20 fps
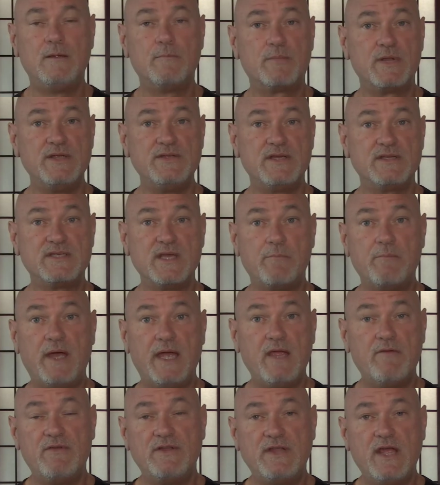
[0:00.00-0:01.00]
Please accept my
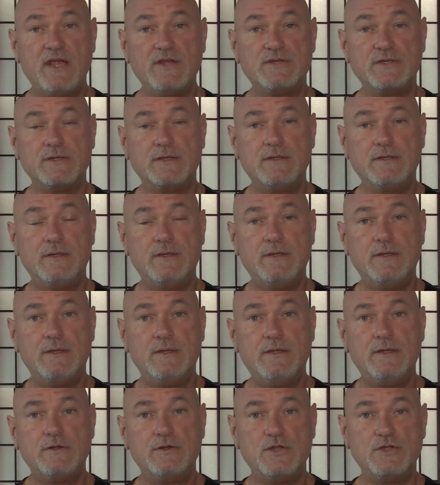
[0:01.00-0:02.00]
invitation
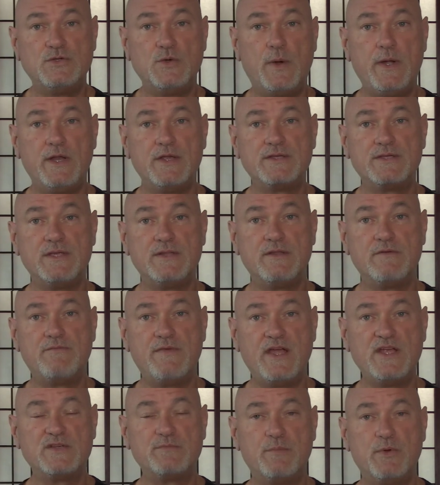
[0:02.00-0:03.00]
to join us in the
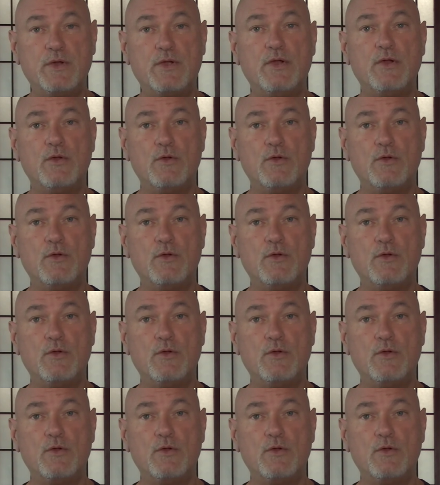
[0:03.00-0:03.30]
Facebook